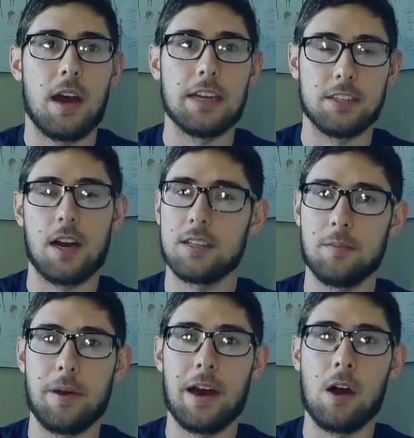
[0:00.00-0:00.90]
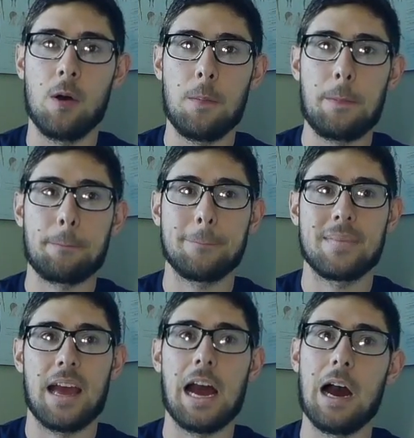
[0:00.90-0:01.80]
I talked about
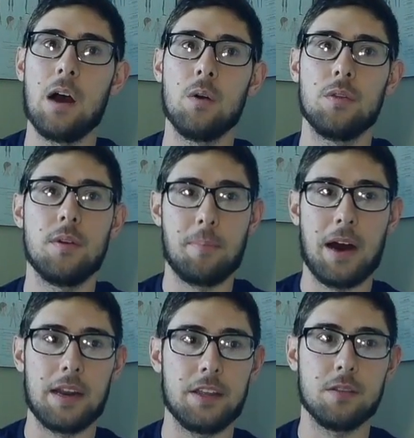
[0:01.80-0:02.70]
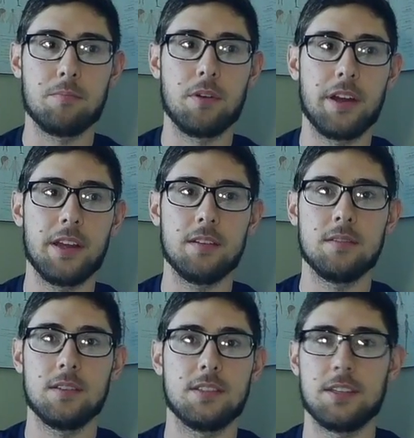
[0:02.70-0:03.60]
how the body and the brain
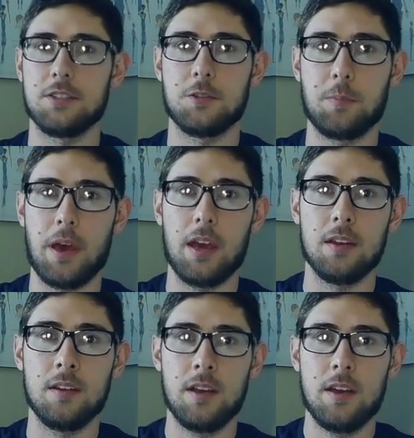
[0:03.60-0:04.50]
senses pain,